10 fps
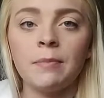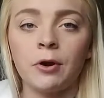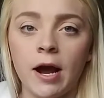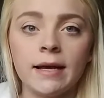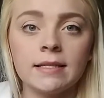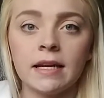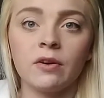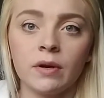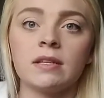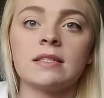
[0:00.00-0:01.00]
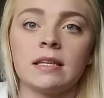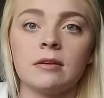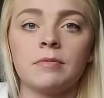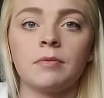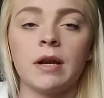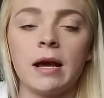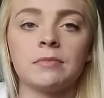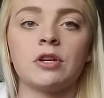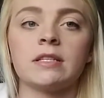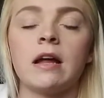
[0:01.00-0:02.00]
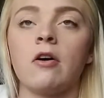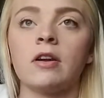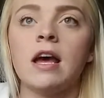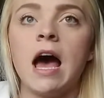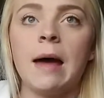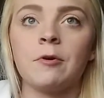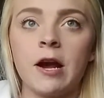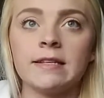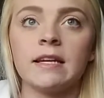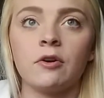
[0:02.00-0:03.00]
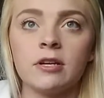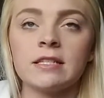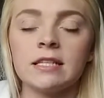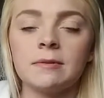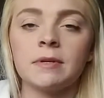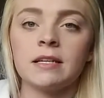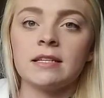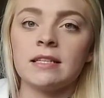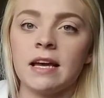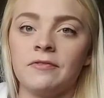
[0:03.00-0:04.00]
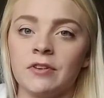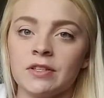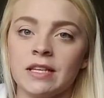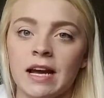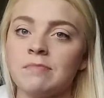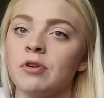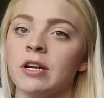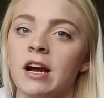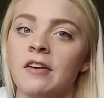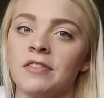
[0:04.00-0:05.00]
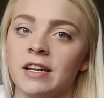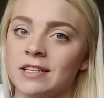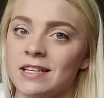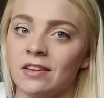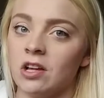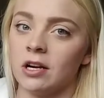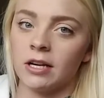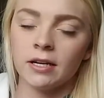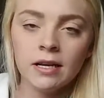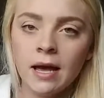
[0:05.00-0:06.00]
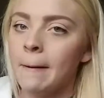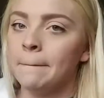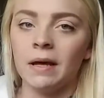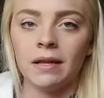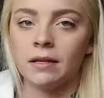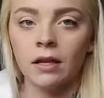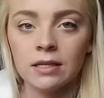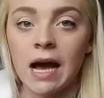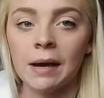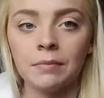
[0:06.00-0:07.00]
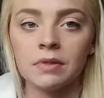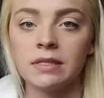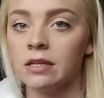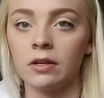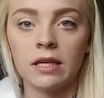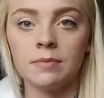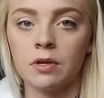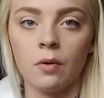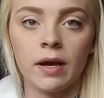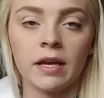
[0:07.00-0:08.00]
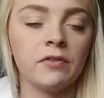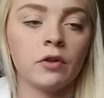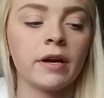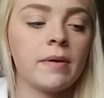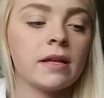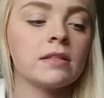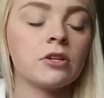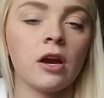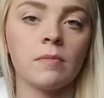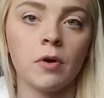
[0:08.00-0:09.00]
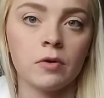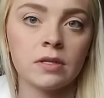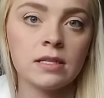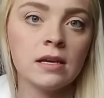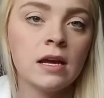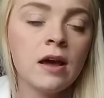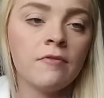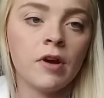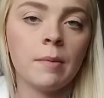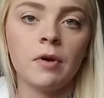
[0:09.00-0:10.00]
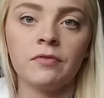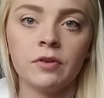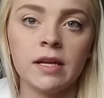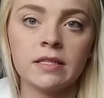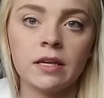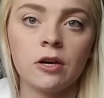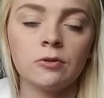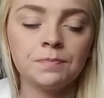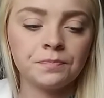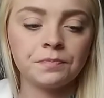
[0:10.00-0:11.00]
procrastinate going to sleep. When I'm stressed out, I procrastinate going to sleep because it feels like I'm putting off the next day longer, but time still keeps going. If you look at my Instagram post from a few days ago,